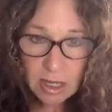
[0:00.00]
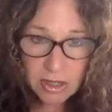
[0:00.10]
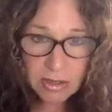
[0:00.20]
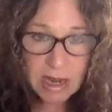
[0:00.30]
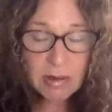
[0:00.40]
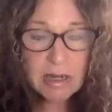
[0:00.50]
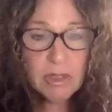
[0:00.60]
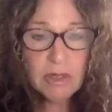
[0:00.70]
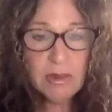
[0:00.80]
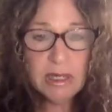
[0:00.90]
So now what I'm
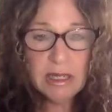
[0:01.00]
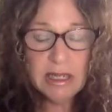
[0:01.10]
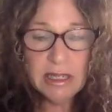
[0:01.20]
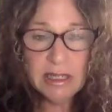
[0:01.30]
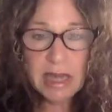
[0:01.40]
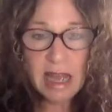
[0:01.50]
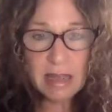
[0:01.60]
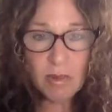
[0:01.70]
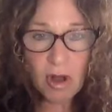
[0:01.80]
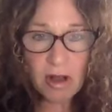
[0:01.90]
doing is I
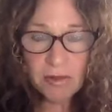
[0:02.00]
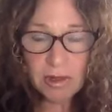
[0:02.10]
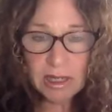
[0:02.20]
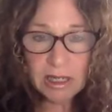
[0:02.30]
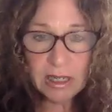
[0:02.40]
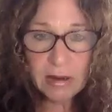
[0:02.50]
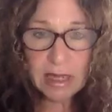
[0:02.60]
am offering